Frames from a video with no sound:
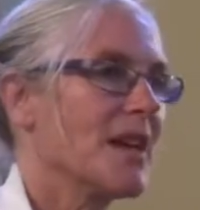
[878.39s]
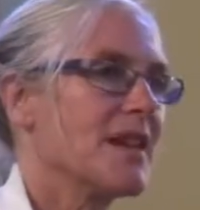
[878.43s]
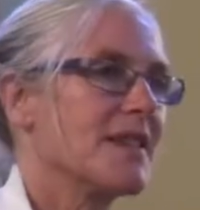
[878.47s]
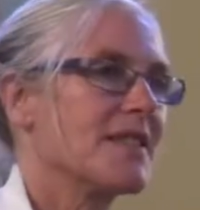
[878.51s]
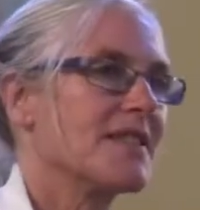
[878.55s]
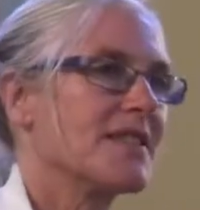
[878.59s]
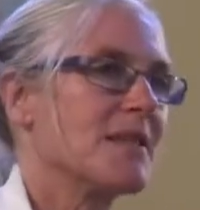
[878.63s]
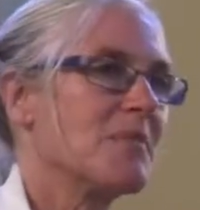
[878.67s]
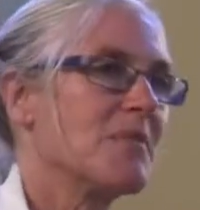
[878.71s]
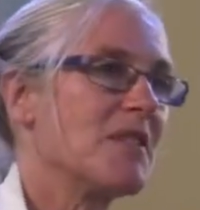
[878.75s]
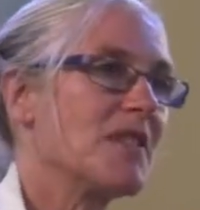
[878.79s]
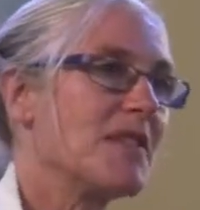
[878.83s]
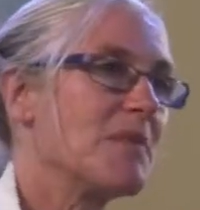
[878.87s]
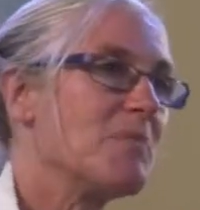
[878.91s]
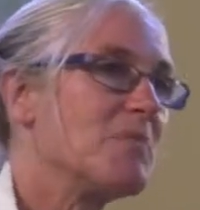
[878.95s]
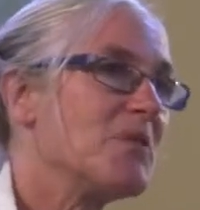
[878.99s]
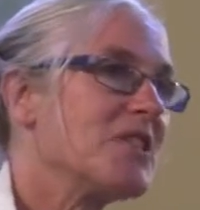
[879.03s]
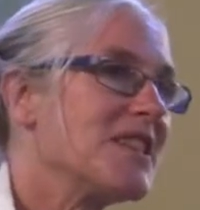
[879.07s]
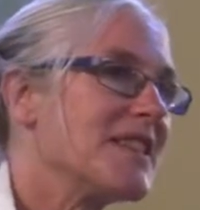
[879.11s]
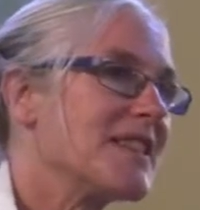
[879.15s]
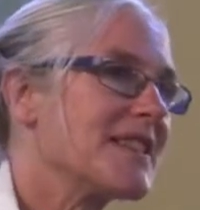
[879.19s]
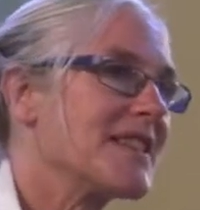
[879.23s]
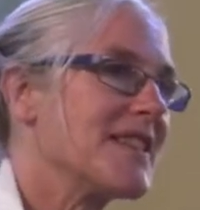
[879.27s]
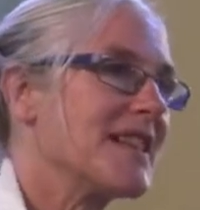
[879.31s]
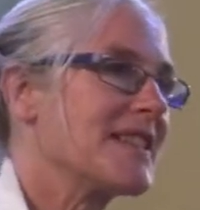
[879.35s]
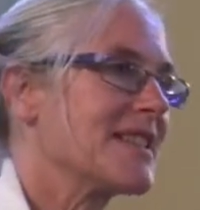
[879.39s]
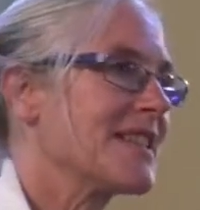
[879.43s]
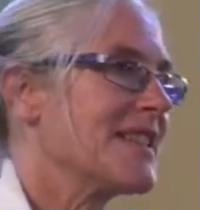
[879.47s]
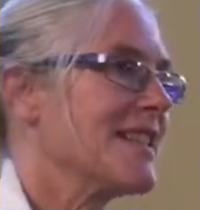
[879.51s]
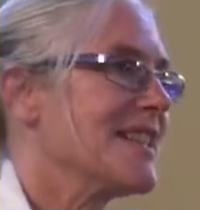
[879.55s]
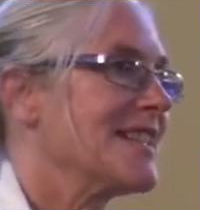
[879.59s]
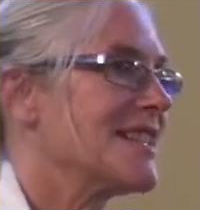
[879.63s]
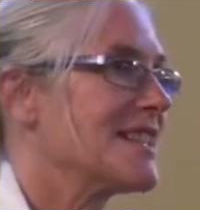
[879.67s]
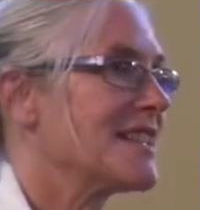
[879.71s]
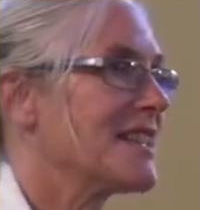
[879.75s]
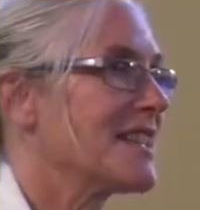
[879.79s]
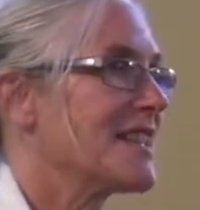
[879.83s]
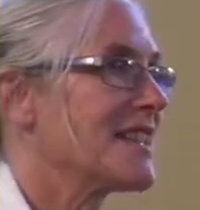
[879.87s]
Someone at the Buddhist Center
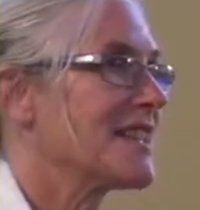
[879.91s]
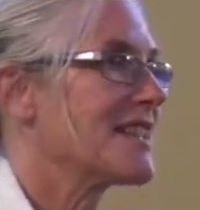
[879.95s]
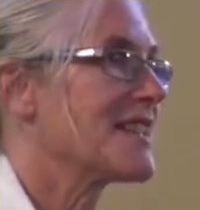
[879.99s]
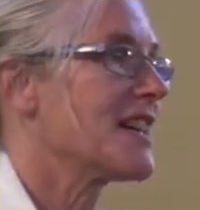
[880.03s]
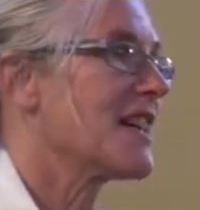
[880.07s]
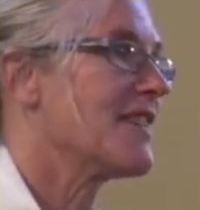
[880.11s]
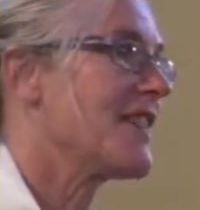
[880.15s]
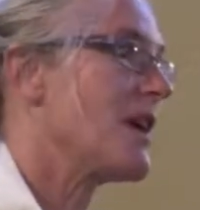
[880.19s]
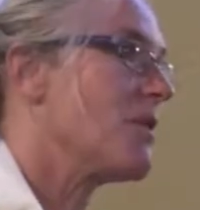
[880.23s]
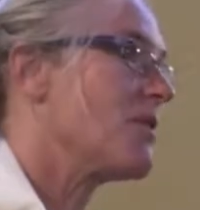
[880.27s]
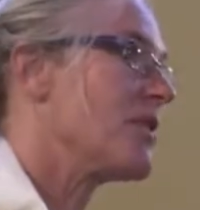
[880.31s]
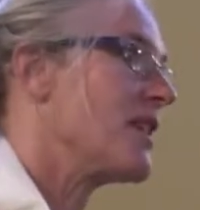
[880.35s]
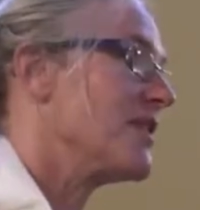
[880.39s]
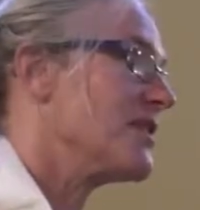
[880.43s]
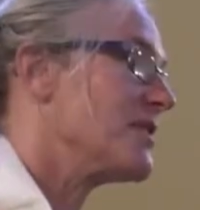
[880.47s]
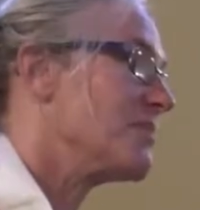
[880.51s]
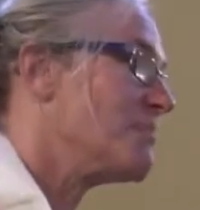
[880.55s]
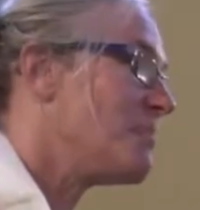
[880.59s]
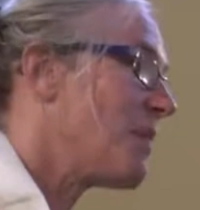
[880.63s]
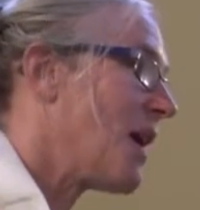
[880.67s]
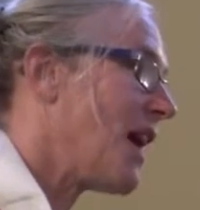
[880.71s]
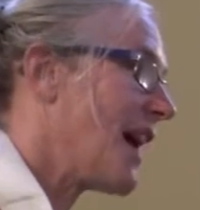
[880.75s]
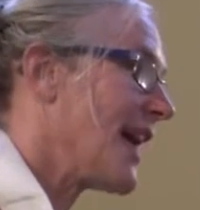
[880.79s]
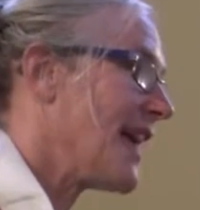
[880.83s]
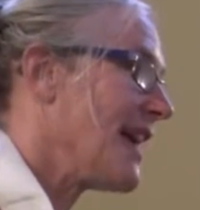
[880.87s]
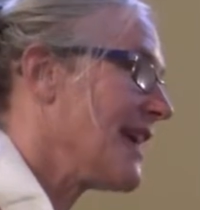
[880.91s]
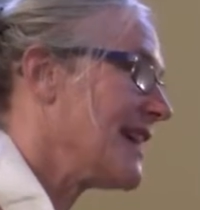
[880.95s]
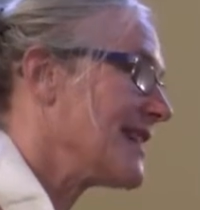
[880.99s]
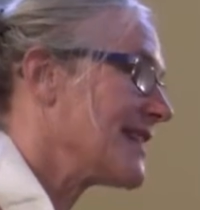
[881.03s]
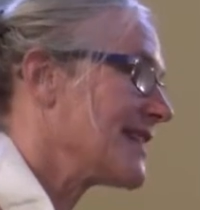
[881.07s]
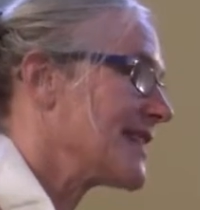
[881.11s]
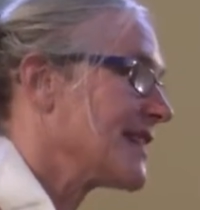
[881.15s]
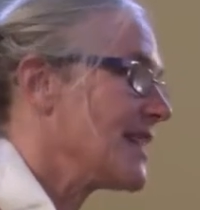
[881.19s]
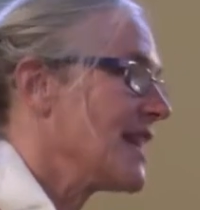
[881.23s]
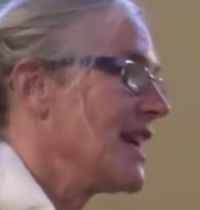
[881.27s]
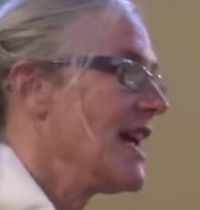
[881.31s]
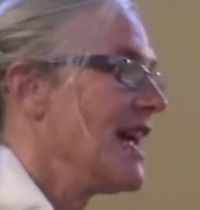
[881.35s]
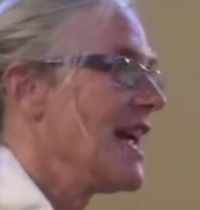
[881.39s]
needed to decide they were going to buy
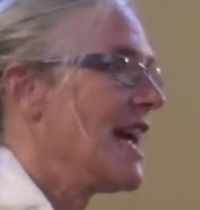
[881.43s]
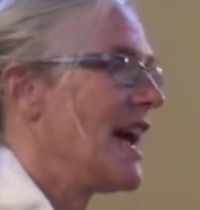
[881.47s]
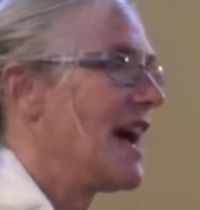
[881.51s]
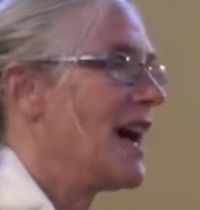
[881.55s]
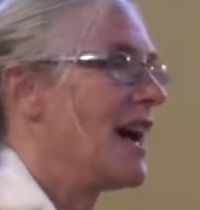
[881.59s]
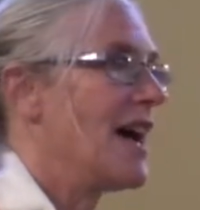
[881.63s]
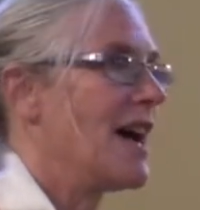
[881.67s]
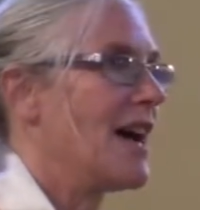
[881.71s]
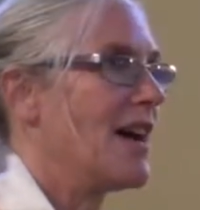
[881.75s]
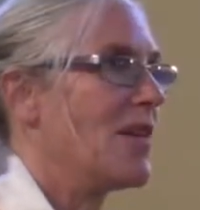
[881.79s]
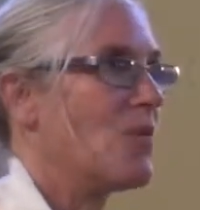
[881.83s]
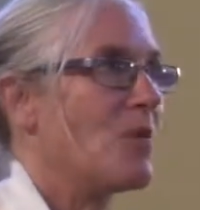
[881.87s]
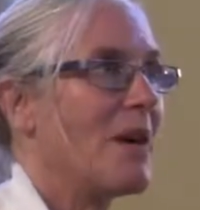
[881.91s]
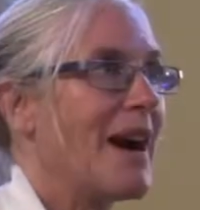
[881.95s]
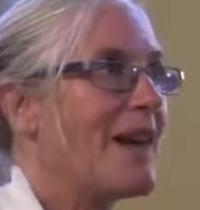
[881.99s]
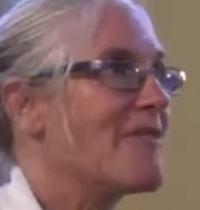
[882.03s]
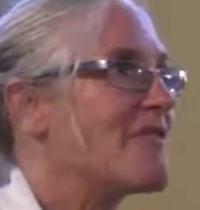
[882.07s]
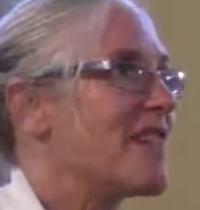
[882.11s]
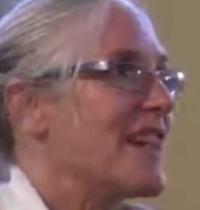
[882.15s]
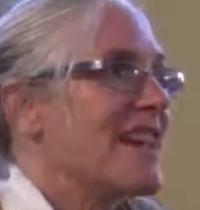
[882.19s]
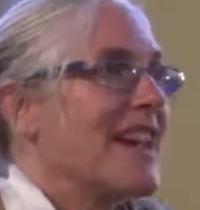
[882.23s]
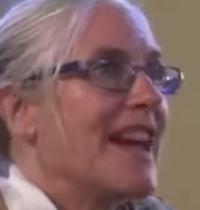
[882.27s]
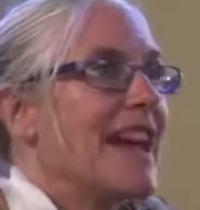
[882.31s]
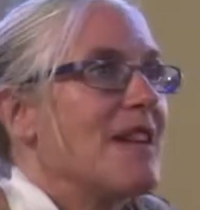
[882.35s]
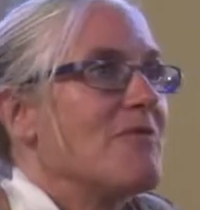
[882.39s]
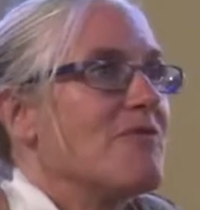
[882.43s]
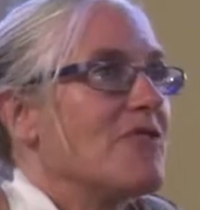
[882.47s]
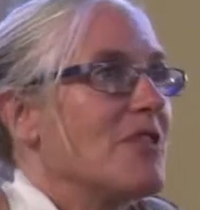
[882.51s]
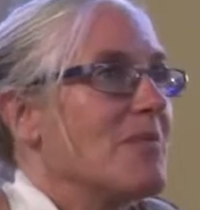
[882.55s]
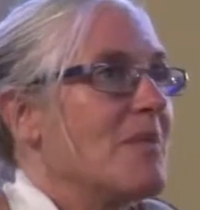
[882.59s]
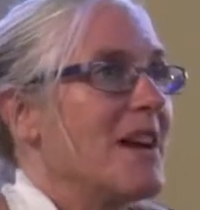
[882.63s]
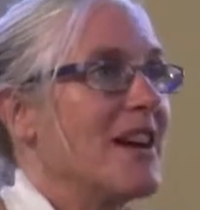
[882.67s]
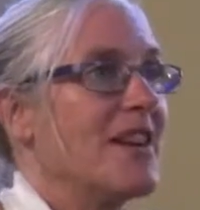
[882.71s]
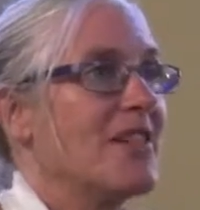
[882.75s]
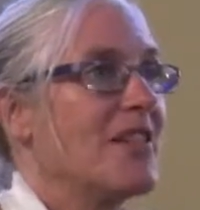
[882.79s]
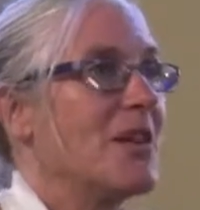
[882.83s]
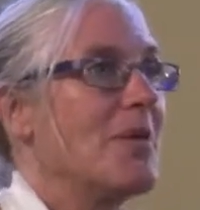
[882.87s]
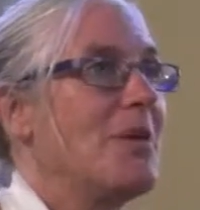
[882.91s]
it, wherever it came from.
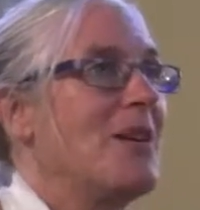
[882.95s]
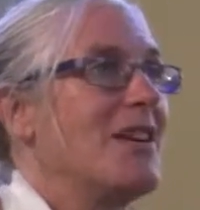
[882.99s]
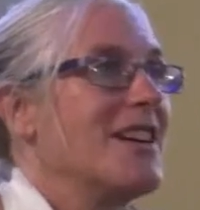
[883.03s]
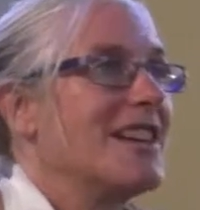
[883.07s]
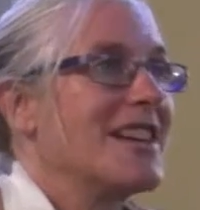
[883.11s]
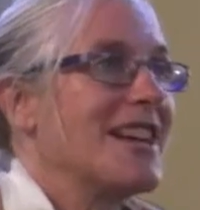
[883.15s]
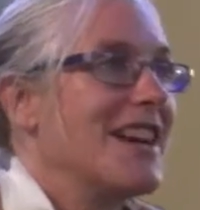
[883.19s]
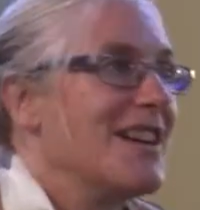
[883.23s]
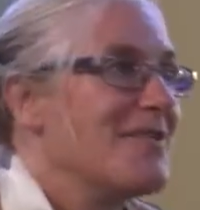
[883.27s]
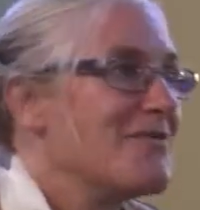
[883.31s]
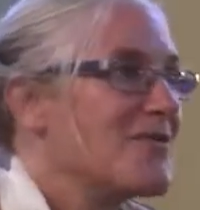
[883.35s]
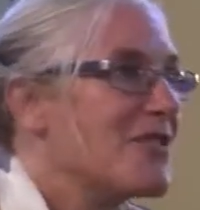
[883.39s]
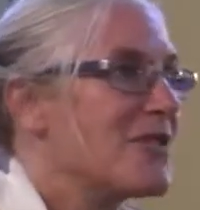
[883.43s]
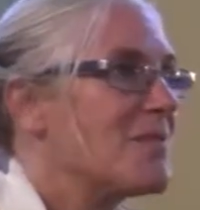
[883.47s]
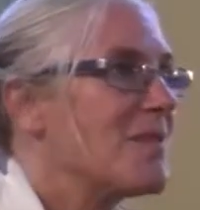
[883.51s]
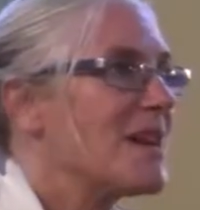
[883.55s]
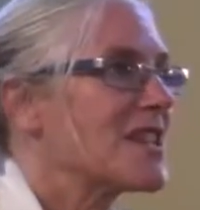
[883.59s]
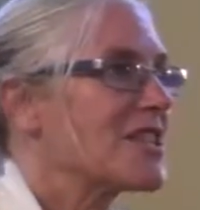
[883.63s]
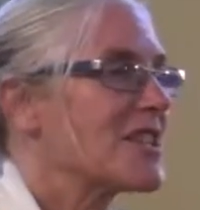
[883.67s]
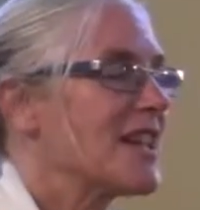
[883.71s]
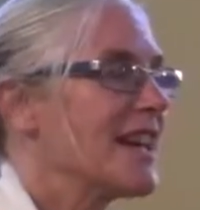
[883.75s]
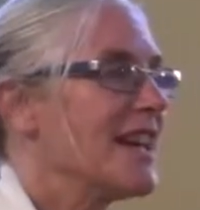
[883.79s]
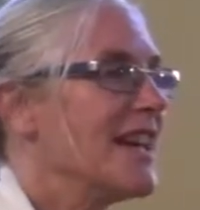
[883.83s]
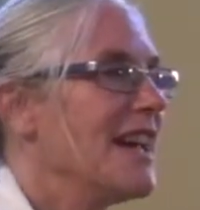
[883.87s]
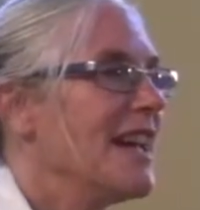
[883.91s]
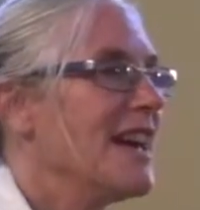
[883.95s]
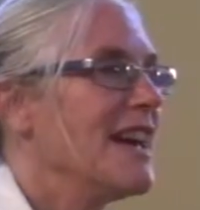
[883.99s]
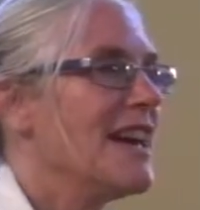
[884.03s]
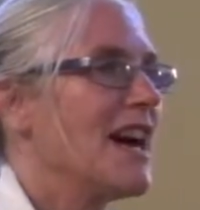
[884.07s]
I don't know where it came from, actually.